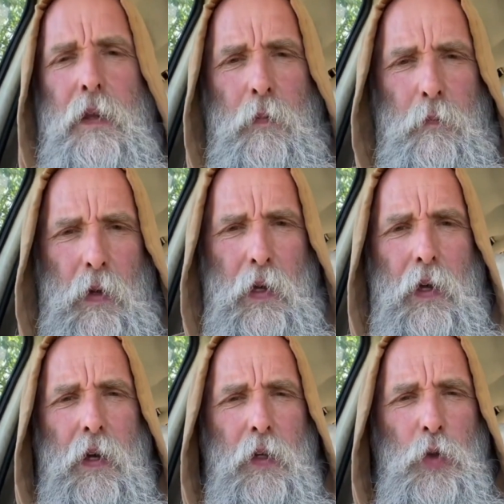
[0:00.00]
them
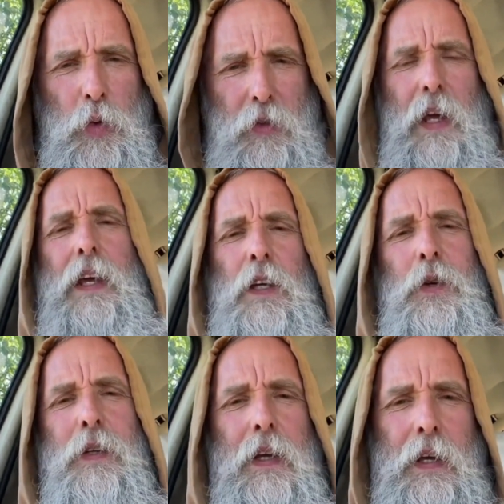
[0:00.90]
to take your
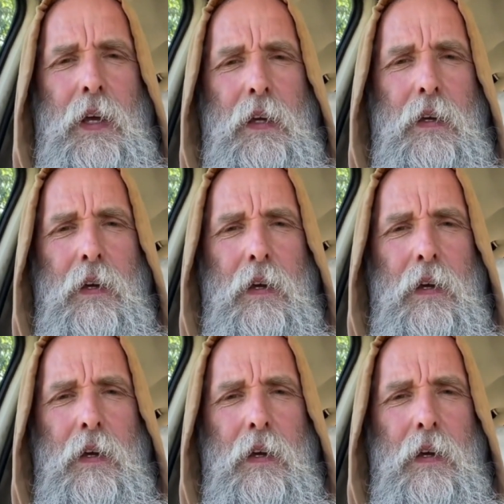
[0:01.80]
DNA.